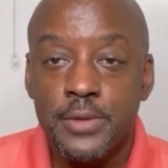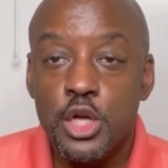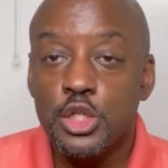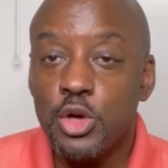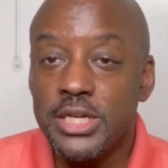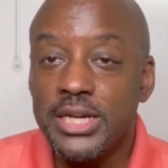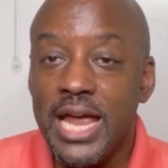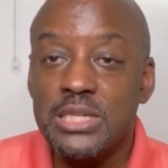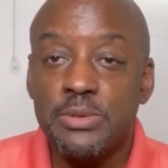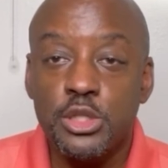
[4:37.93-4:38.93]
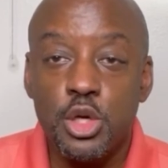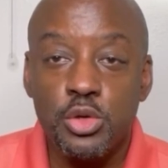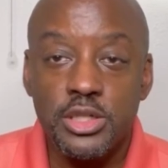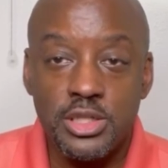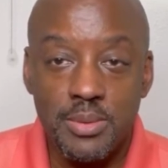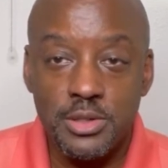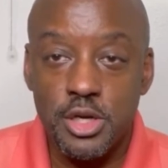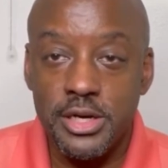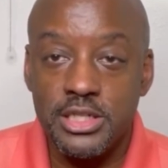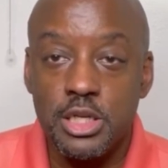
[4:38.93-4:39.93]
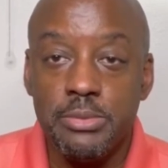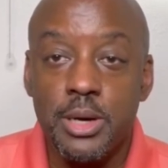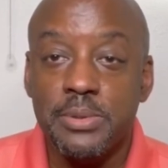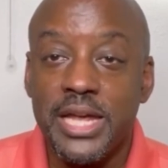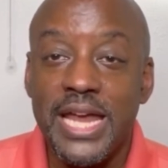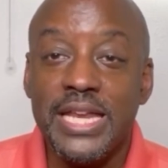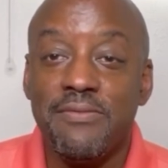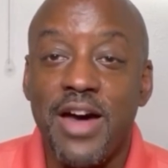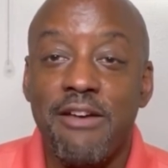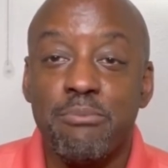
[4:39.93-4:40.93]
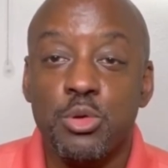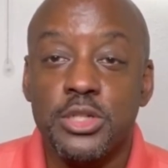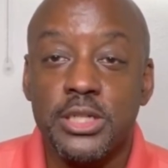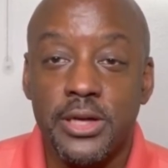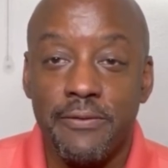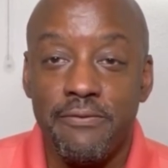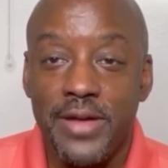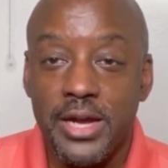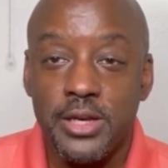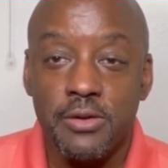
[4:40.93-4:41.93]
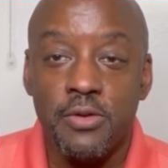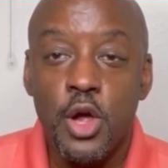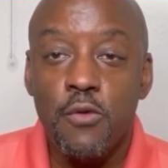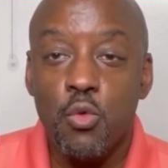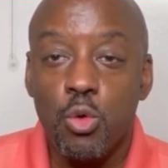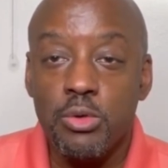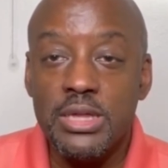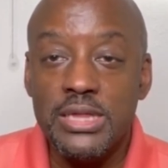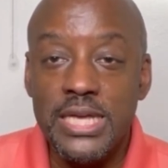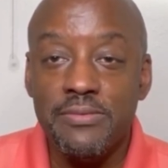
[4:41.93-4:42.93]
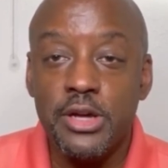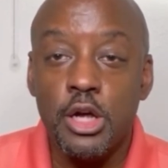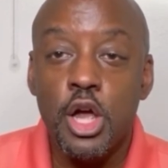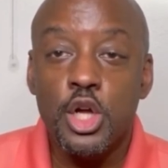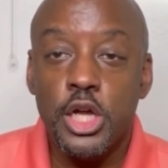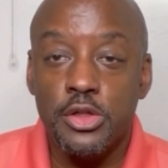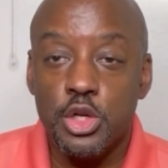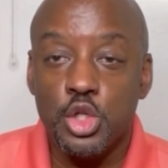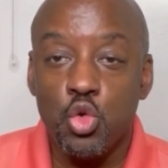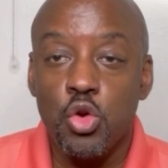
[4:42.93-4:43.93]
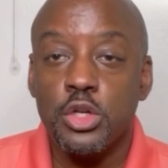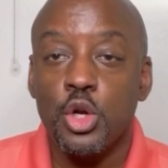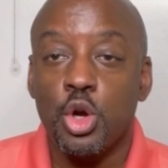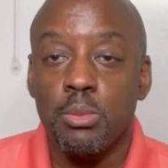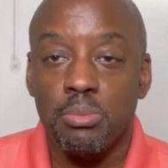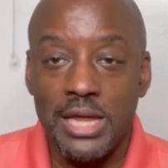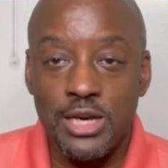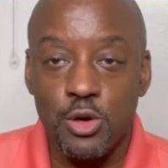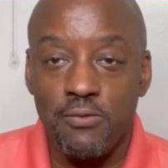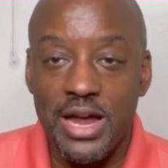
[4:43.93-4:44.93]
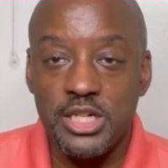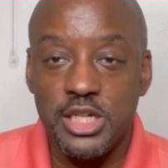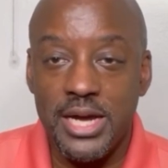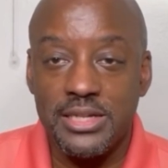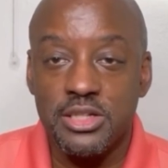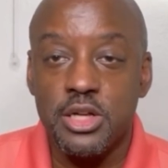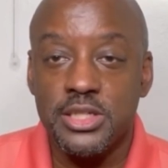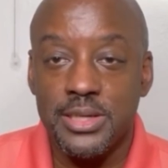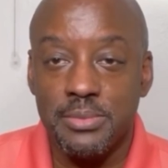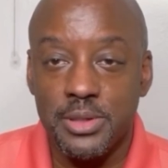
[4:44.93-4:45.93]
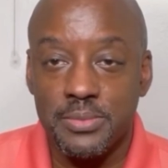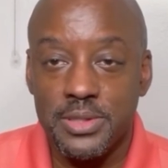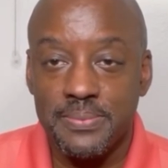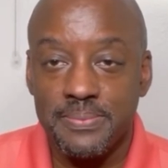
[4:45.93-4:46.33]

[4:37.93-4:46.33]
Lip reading: Stretching has been shown in some studies to be up to 85% effective for relieving, in the short term, plantar fasciitis symptoms.